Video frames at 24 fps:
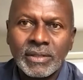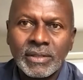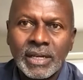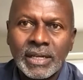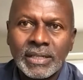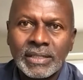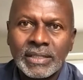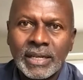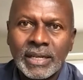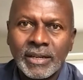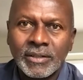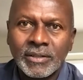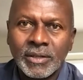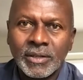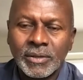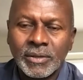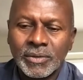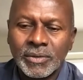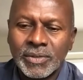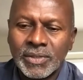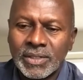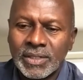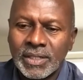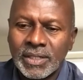are
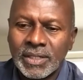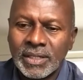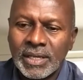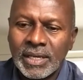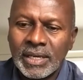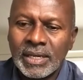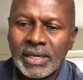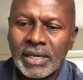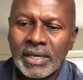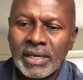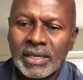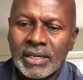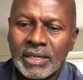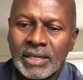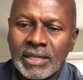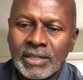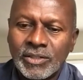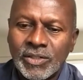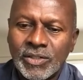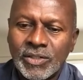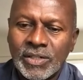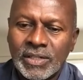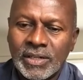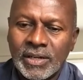diagnosed
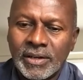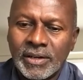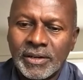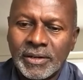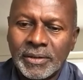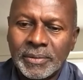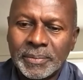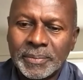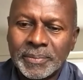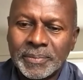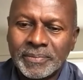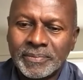each year.